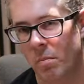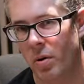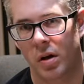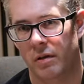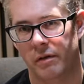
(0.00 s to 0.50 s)

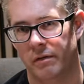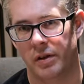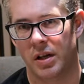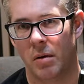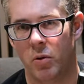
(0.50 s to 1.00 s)
input, for
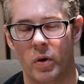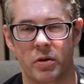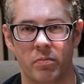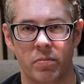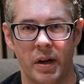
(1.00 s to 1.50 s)
example,
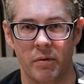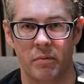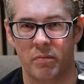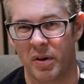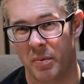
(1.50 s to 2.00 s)
which, you know,
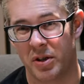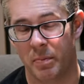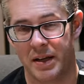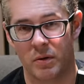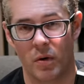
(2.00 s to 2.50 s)
pretty much your
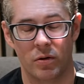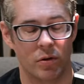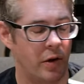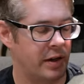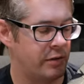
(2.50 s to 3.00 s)
basic one or
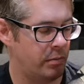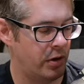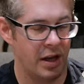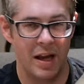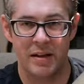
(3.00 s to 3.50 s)
coaxial
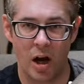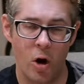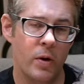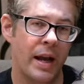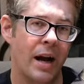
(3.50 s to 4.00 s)
input,
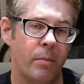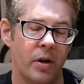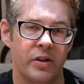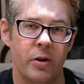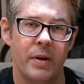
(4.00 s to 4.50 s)
only
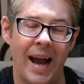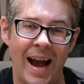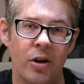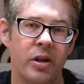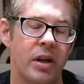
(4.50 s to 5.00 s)
output. So you
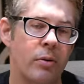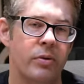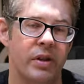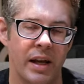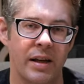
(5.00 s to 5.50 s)
cannot
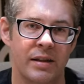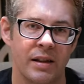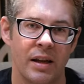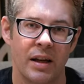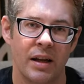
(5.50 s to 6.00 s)
use this
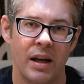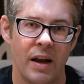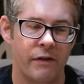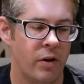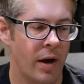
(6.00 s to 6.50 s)

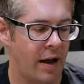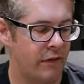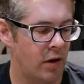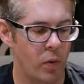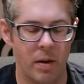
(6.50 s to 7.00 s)
if you
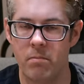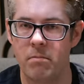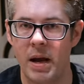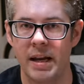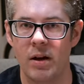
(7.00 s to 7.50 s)
have a Wim
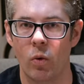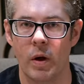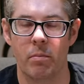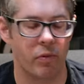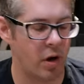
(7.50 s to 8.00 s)
Mini or
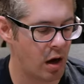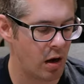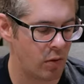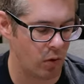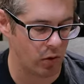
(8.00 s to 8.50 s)
Wim
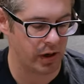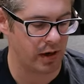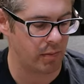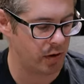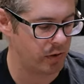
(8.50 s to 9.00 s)
Pro or, you
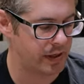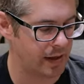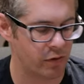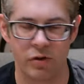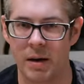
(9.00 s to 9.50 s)
know, a Blue
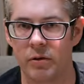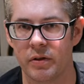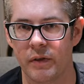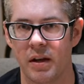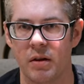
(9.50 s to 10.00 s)
Sound Stream or
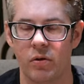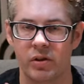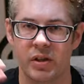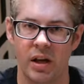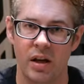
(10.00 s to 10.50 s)
something, and you
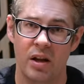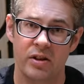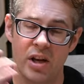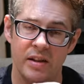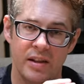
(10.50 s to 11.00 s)
want to
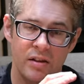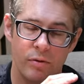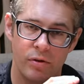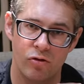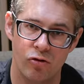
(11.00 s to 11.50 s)
turn this
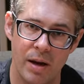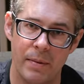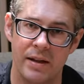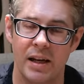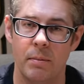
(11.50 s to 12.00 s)
into a
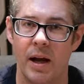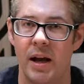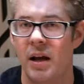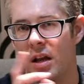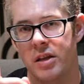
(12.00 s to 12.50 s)
streaming CD
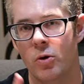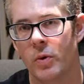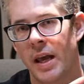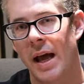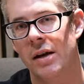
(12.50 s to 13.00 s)
player. You
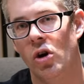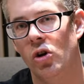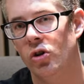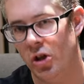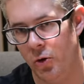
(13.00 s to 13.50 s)

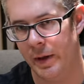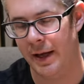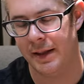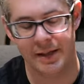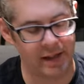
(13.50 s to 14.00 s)
cannot do
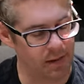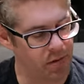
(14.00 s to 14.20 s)
that. This is a